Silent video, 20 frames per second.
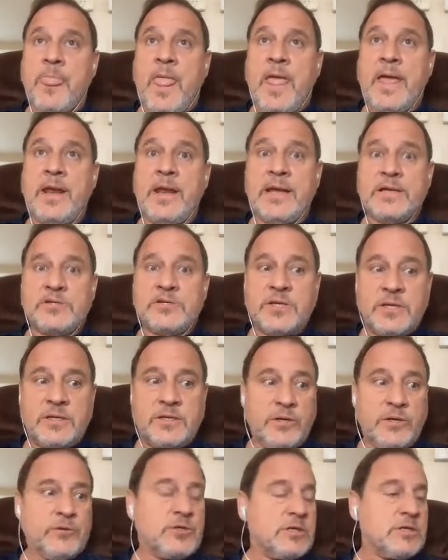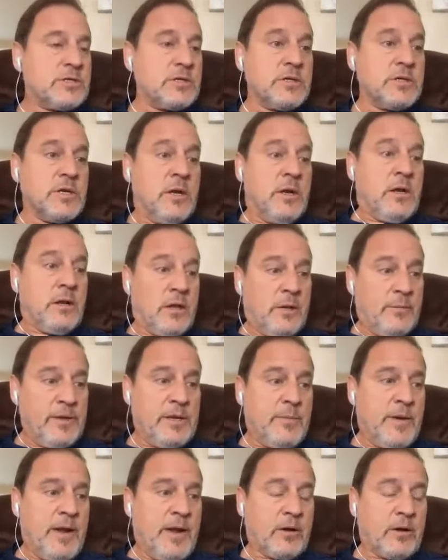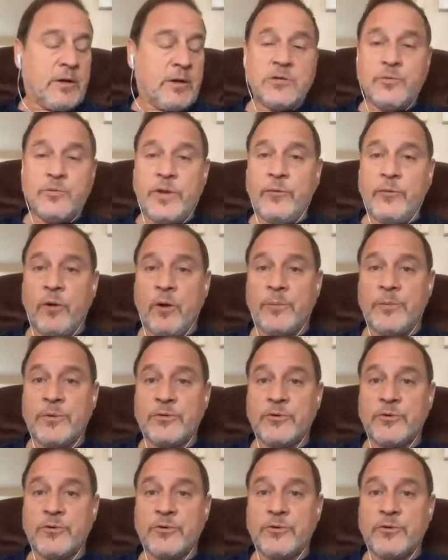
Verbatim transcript: and i said dear jesus come into my heart because we grew up in